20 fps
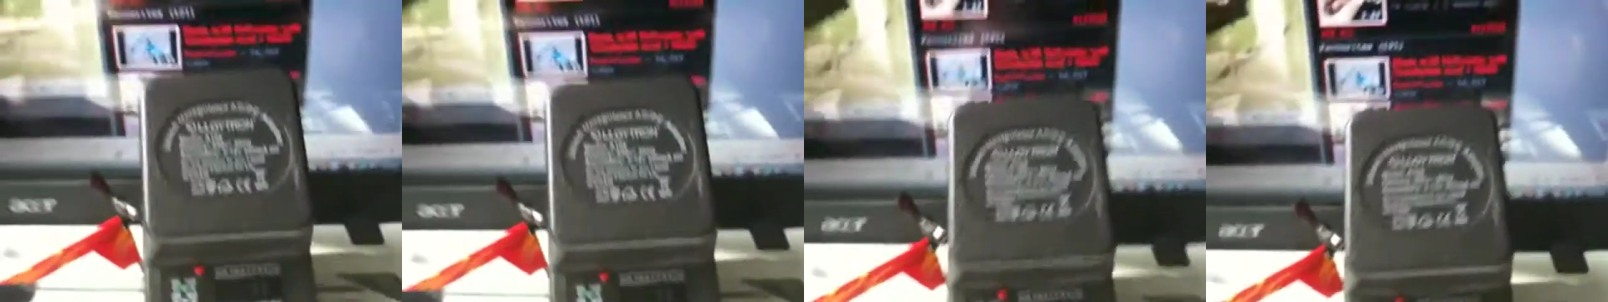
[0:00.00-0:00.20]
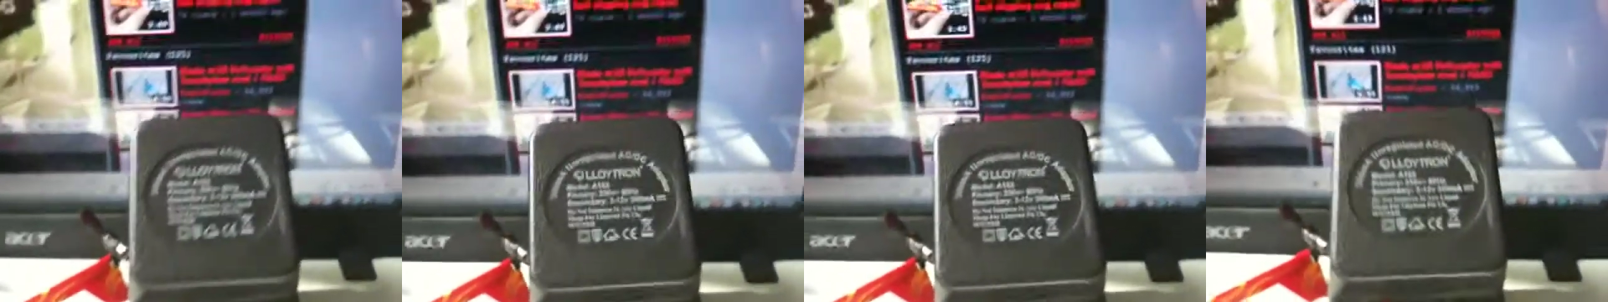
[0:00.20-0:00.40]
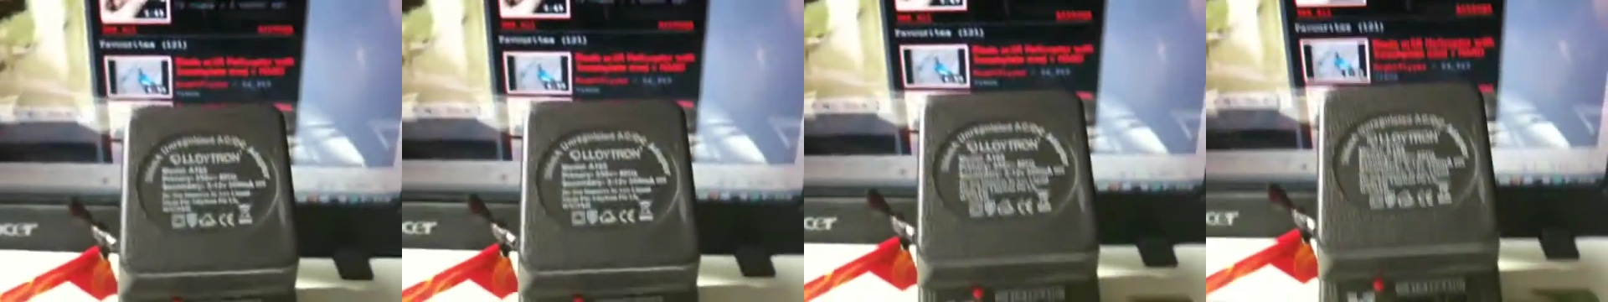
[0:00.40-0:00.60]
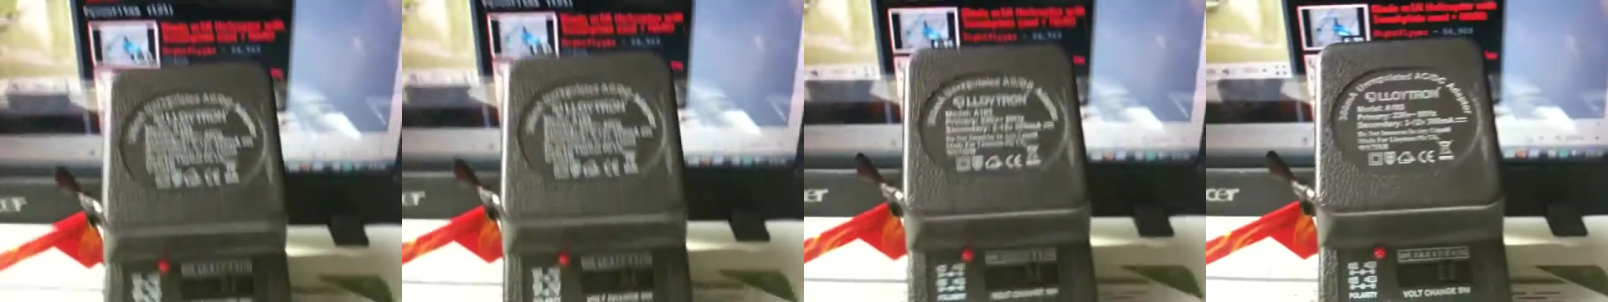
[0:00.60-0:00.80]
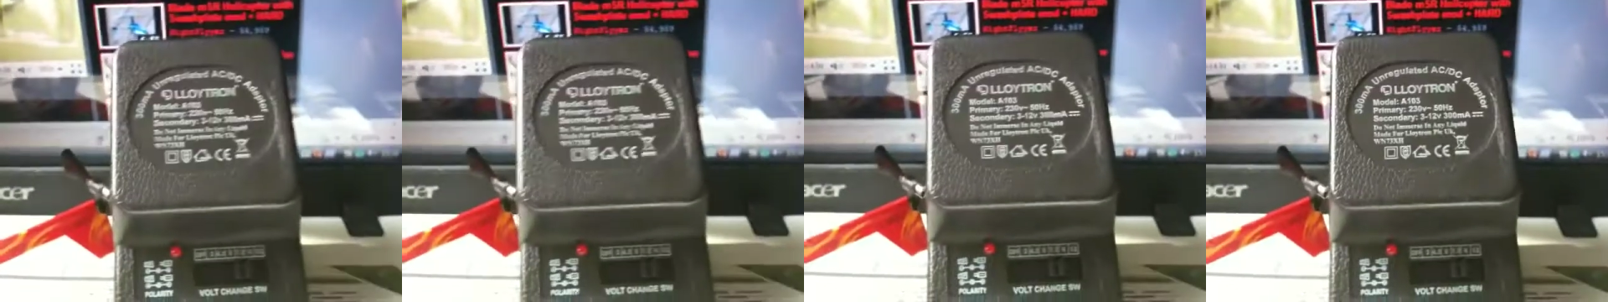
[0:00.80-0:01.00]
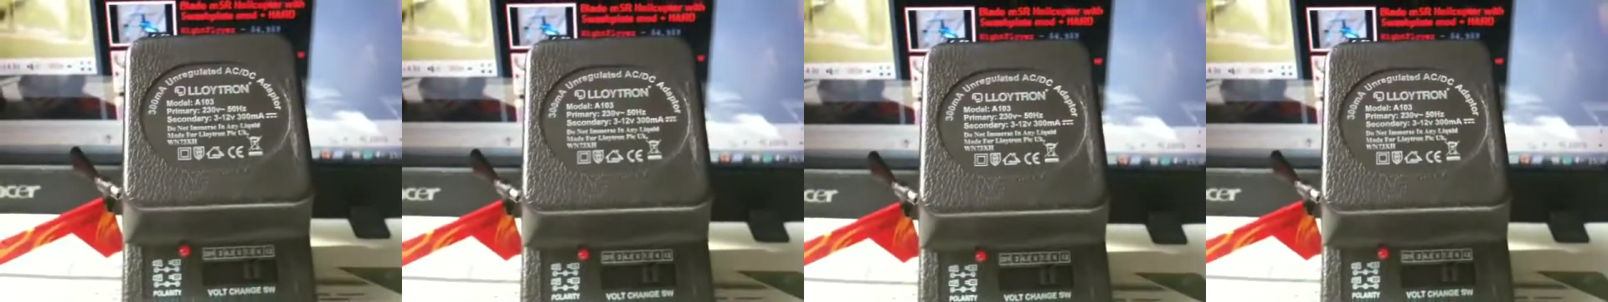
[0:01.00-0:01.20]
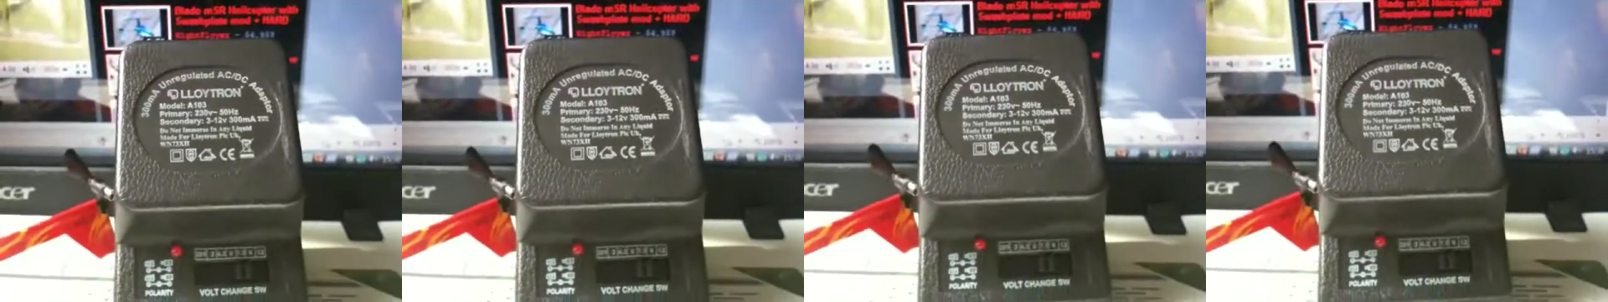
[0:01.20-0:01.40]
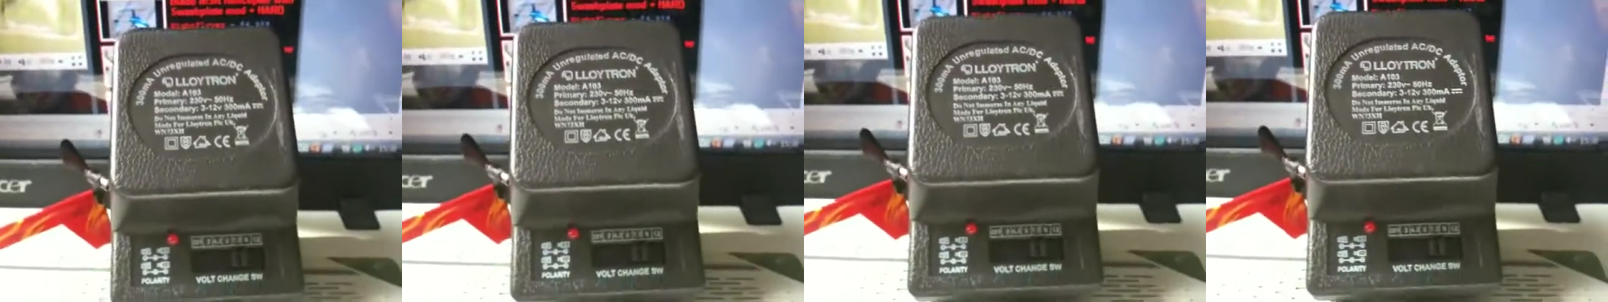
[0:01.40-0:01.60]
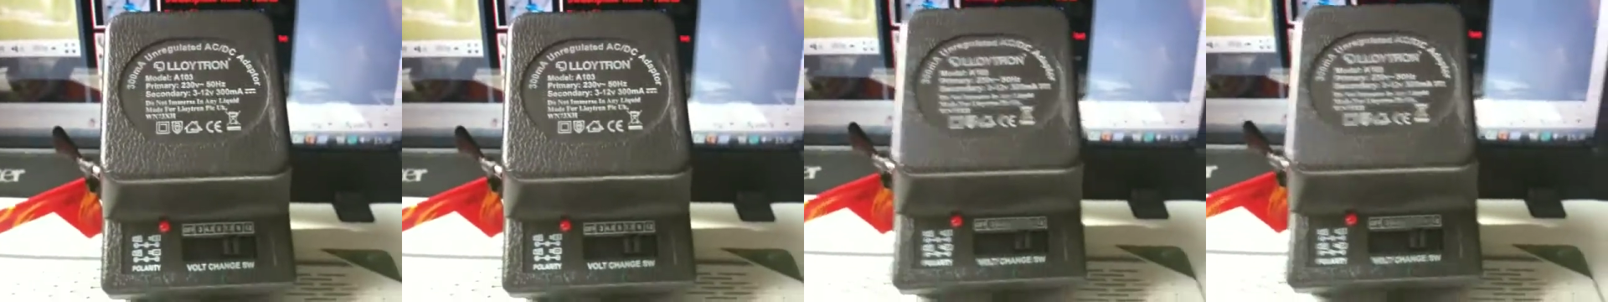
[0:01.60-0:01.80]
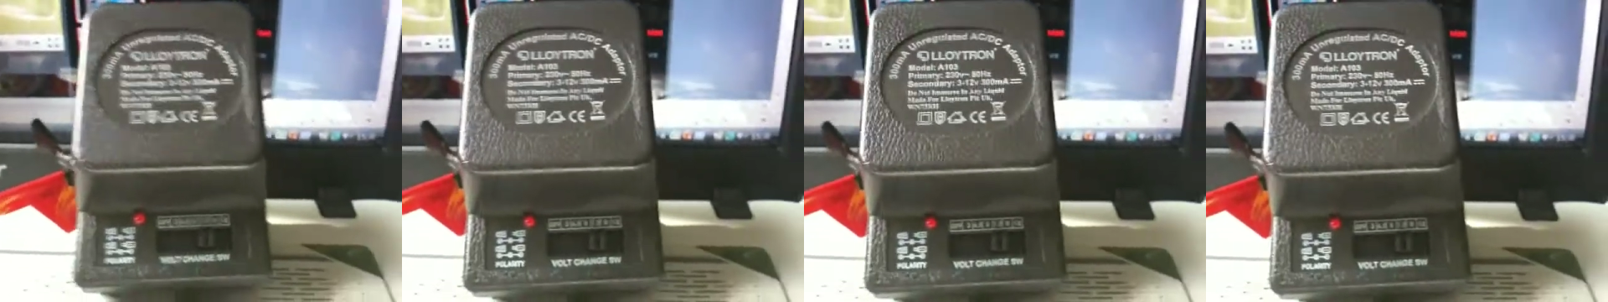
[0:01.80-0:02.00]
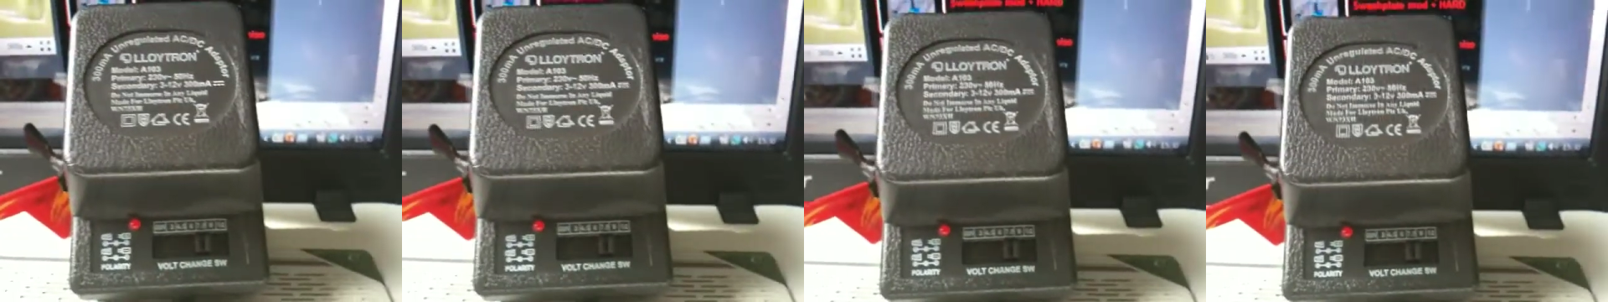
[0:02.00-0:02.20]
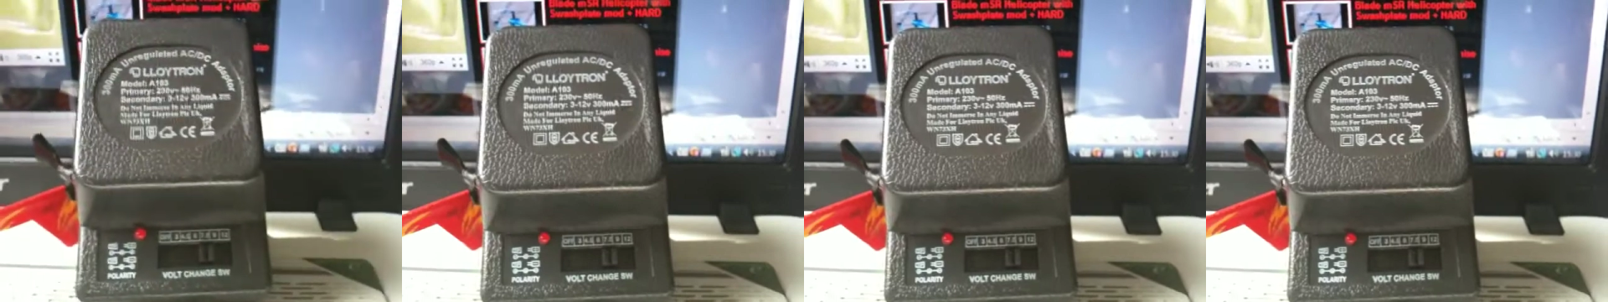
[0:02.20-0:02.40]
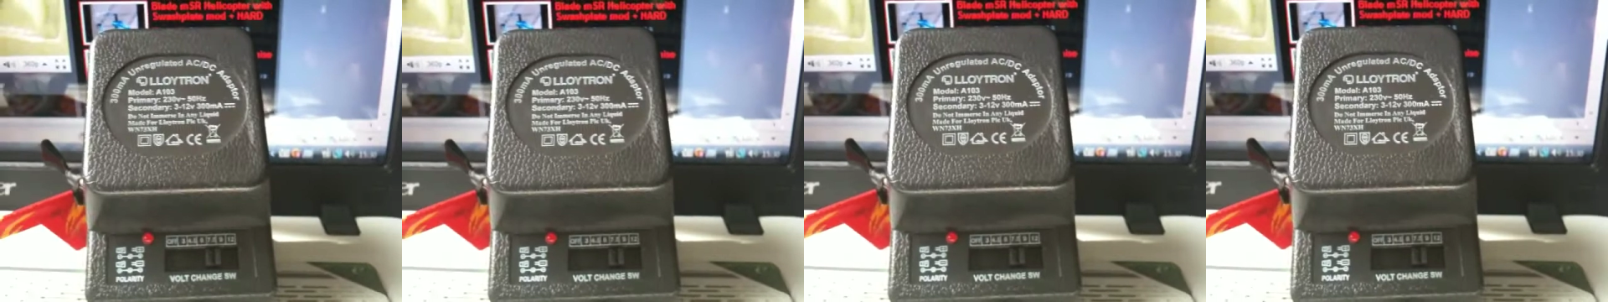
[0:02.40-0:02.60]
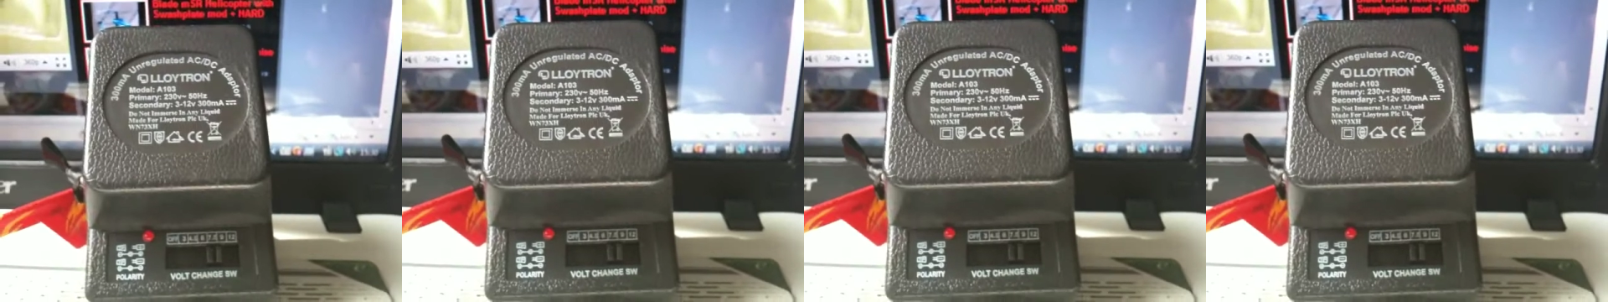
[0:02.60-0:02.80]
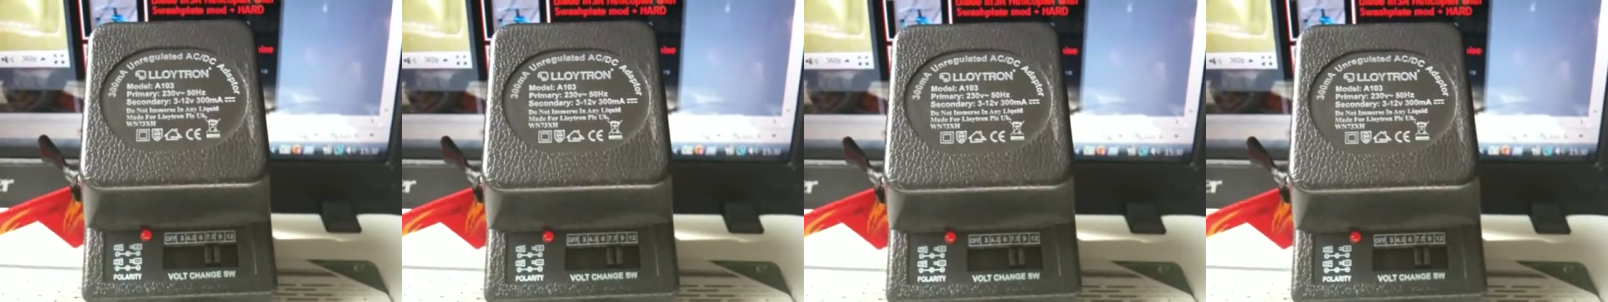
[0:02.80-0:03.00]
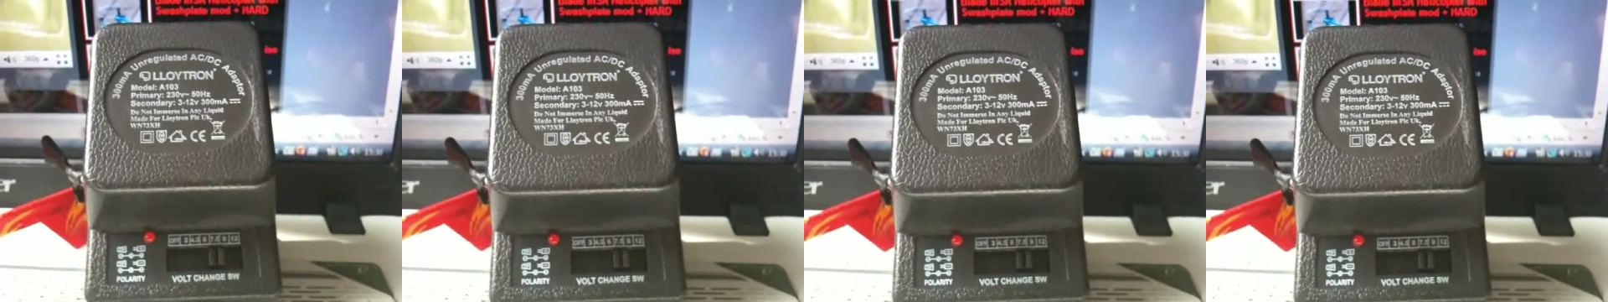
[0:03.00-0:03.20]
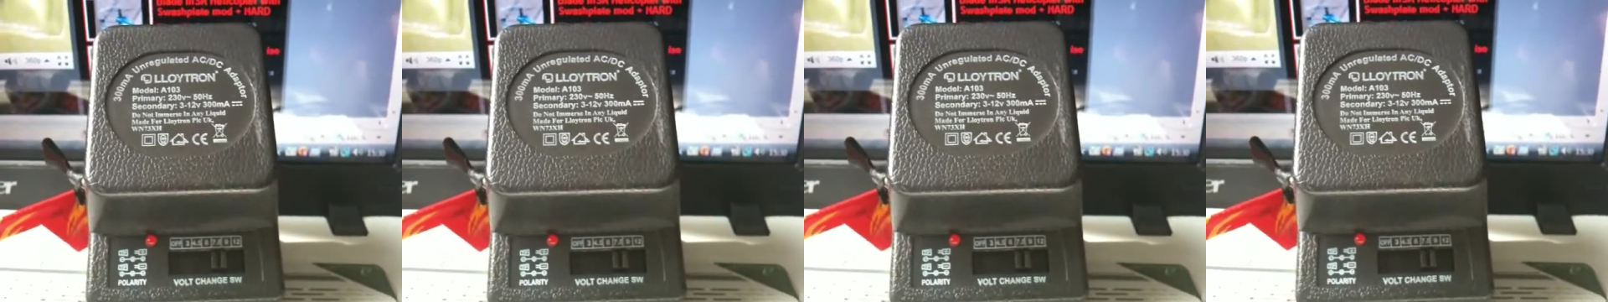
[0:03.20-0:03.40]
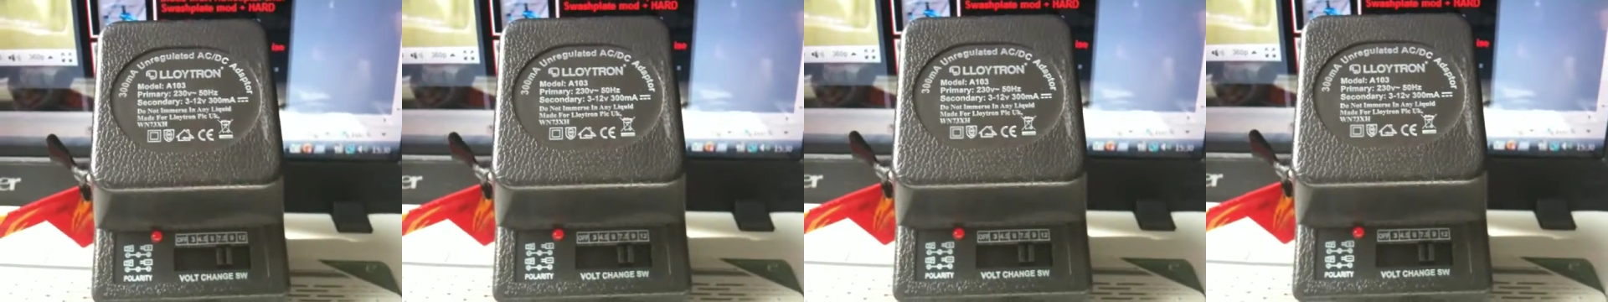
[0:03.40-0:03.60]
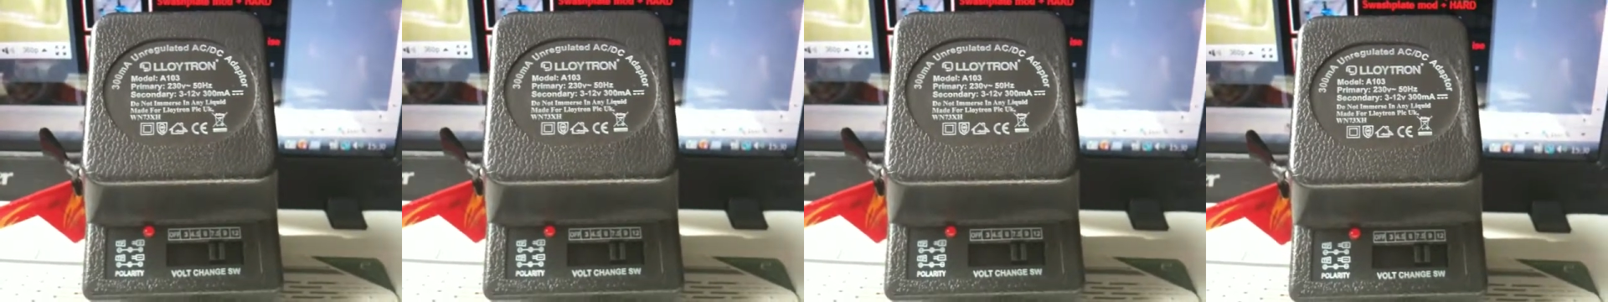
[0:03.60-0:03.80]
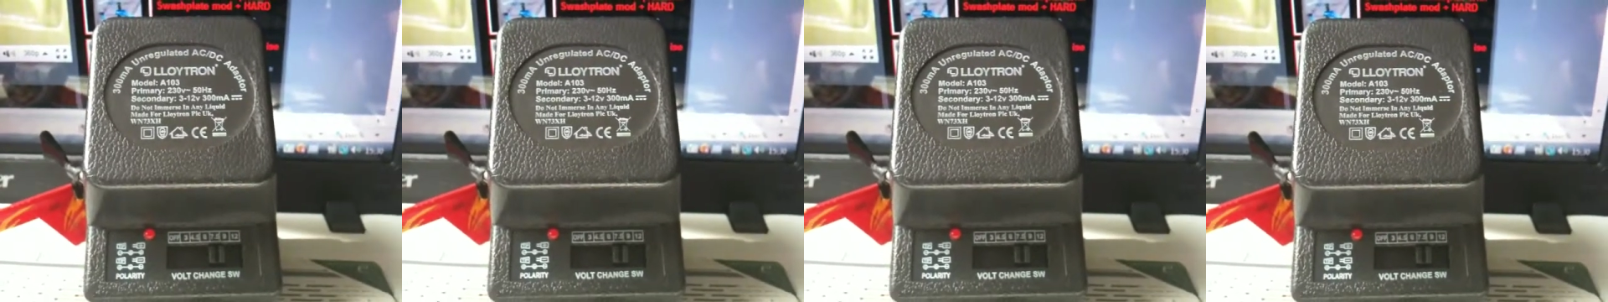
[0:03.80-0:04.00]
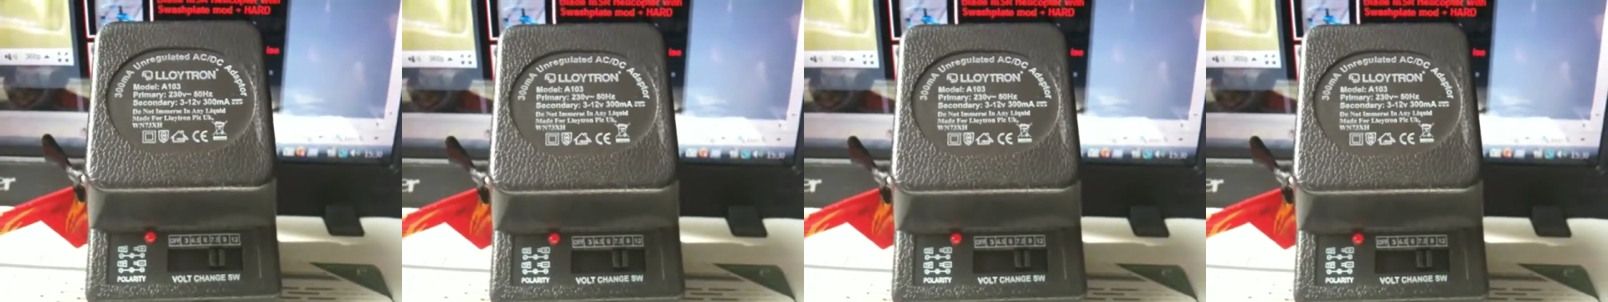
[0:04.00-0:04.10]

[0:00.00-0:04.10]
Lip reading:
(no speaker visible)